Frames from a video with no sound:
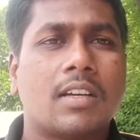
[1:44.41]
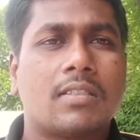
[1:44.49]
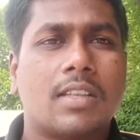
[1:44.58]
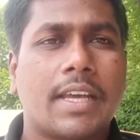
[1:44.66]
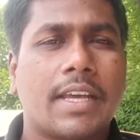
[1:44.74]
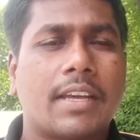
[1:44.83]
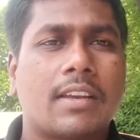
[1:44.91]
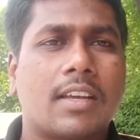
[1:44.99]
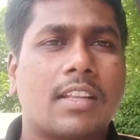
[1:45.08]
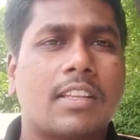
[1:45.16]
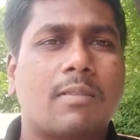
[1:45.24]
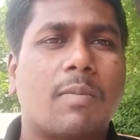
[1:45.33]
there
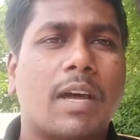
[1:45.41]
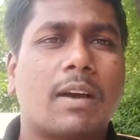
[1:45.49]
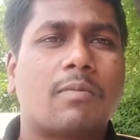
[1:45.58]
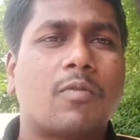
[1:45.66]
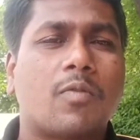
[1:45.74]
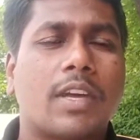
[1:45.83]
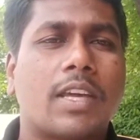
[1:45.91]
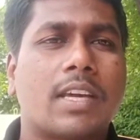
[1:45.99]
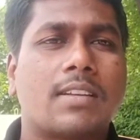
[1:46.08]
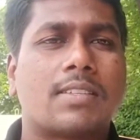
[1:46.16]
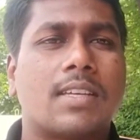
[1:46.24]
in the map we can